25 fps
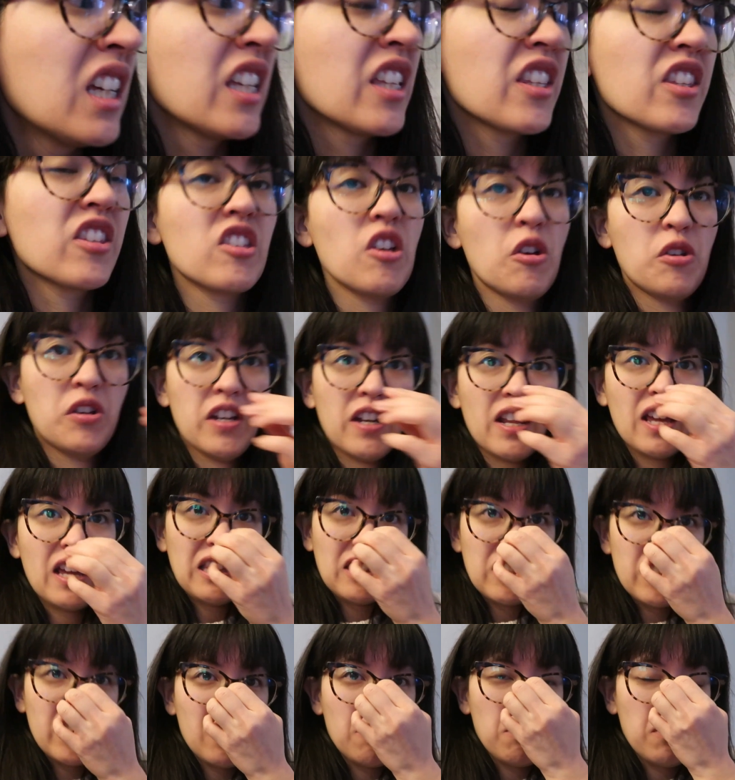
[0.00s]
So today
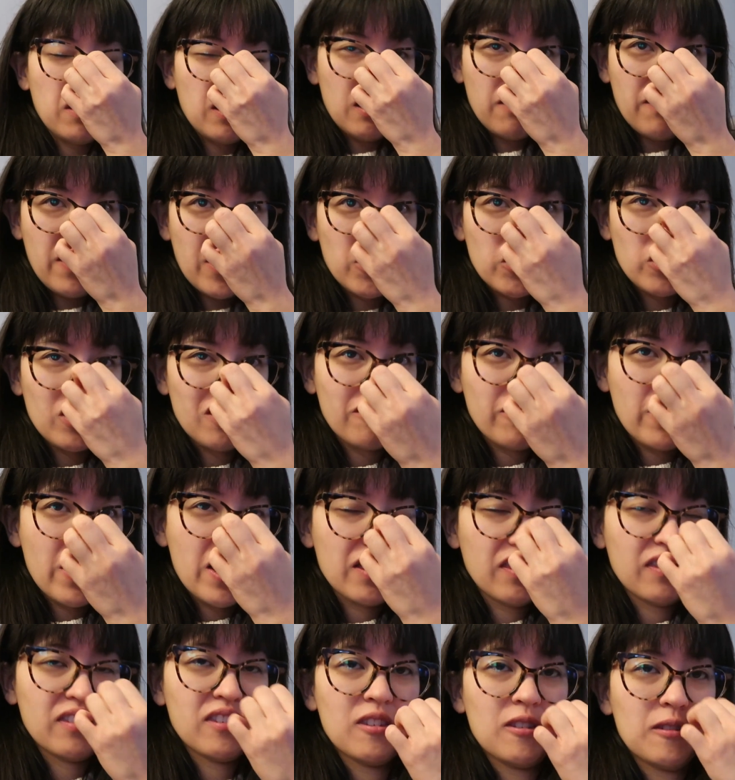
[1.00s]
is going to be an adventure,
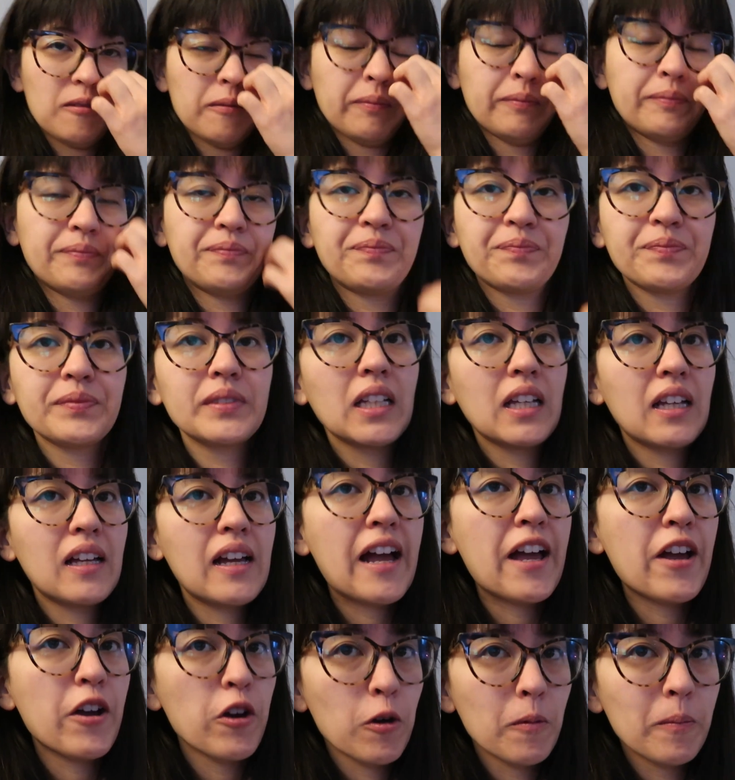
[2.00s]
friends.
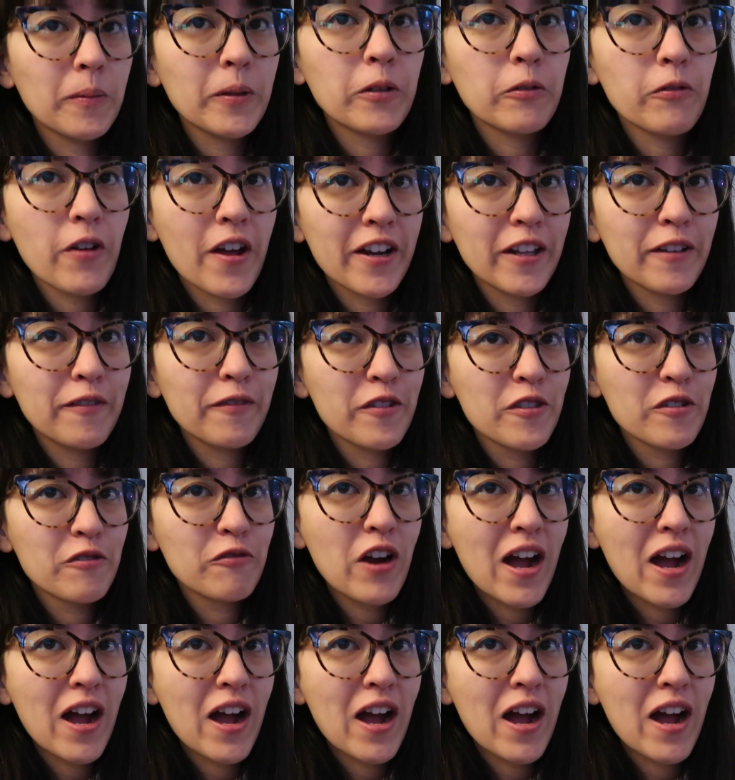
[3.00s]
I hope you're ready for the